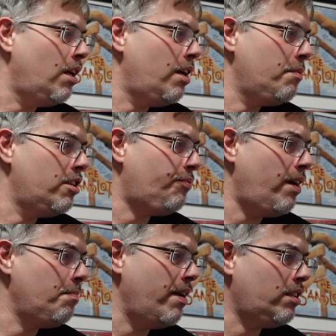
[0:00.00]
Him and his
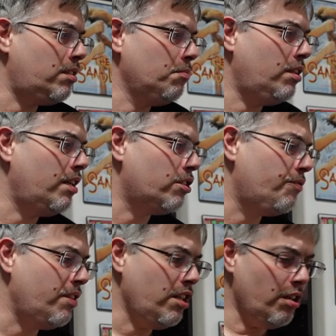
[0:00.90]
friend make some killer
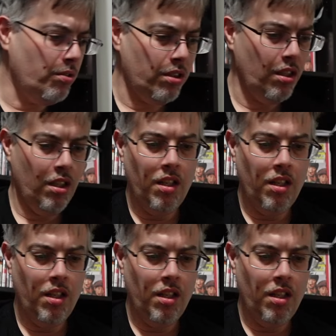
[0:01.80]
videos.